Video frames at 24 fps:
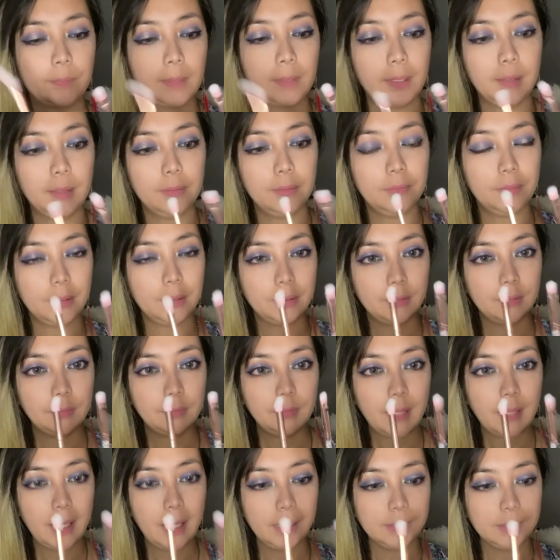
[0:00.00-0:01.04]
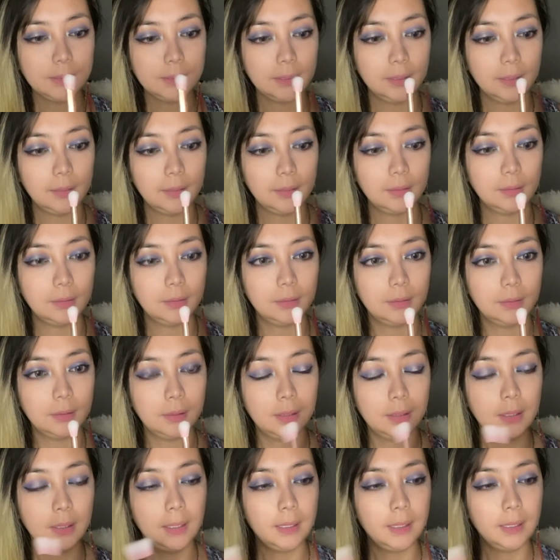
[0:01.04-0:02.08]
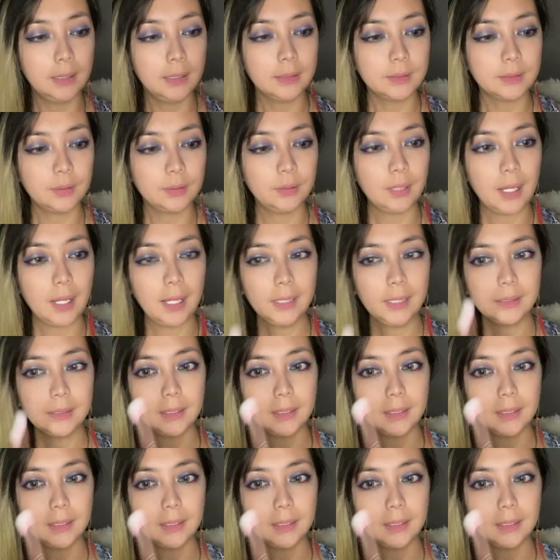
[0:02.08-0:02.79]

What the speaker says: Very flat. So that,